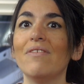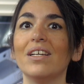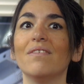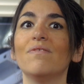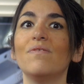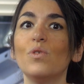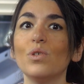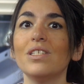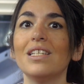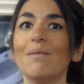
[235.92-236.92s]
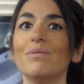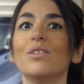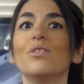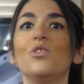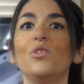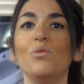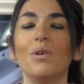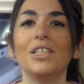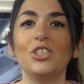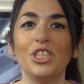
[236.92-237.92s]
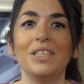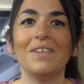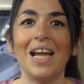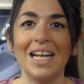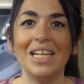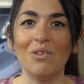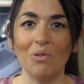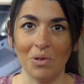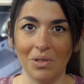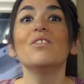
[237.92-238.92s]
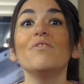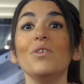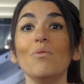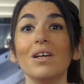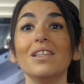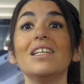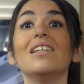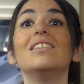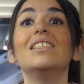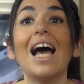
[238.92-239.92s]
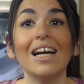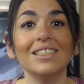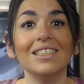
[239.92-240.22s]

it, 4 steps to achieve any goal. So if you want the exact